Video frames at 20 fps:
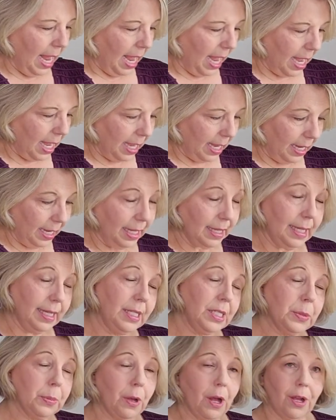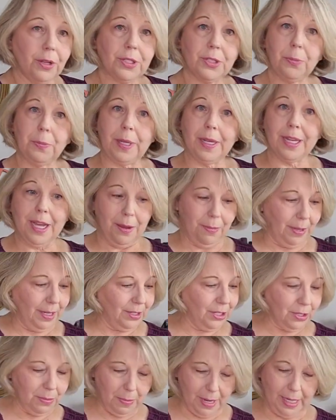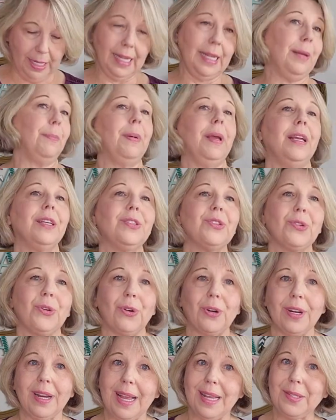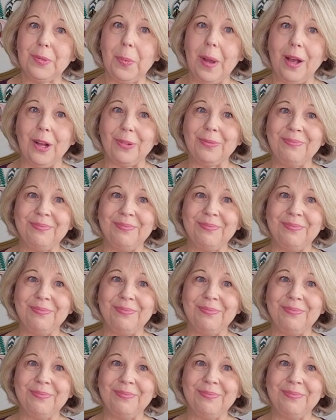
And these will also be coming to my eBay store as well.